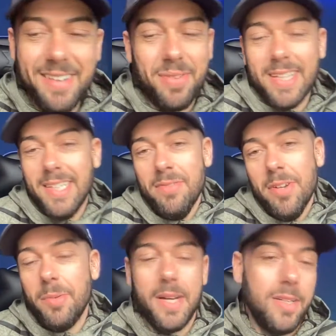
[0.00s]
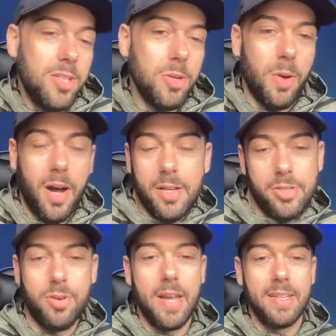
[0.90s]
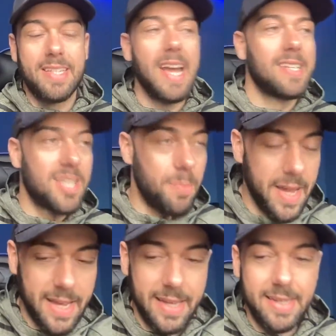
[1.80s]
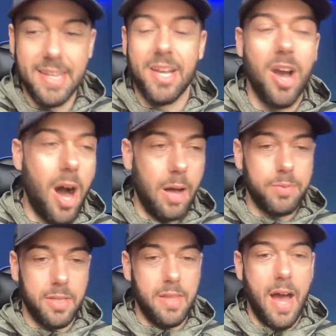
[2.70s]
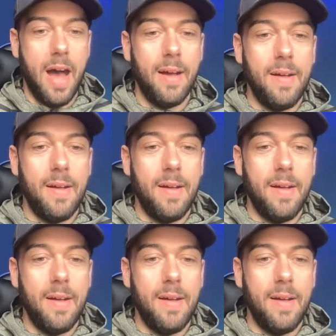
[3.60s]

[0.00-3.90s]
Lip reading: if that's even a word as you are, as great as guesstimating your carbs and that,